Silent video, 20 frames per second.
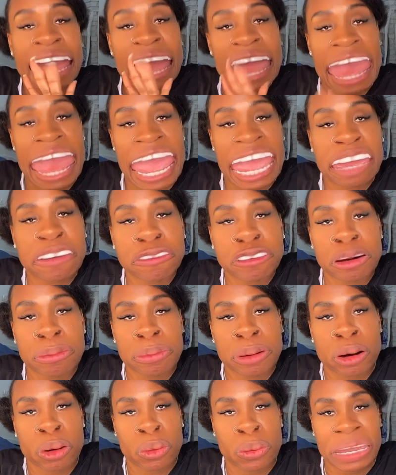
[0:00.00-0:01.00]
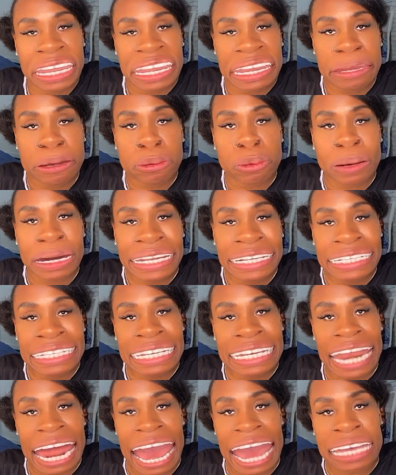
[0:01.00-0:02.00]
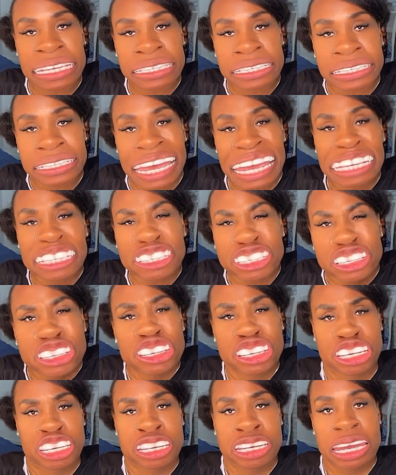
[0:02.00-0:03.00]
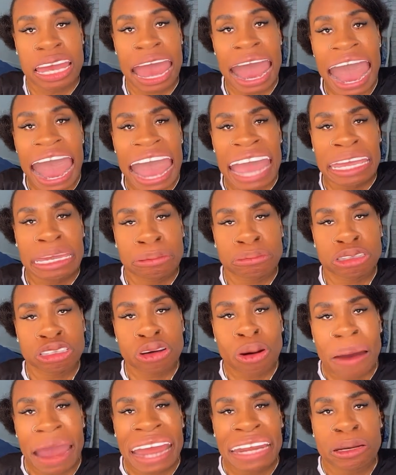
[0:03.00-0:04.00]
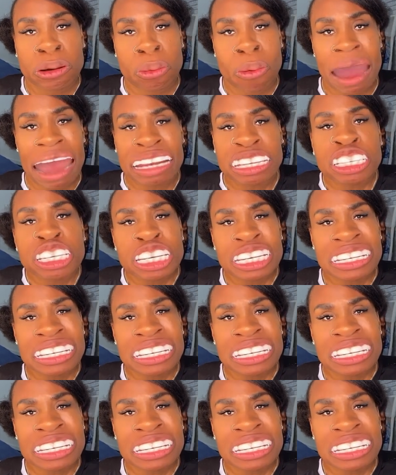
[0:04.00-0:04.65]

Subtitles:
Now, Ava Marie, what did I say? I am trying to watch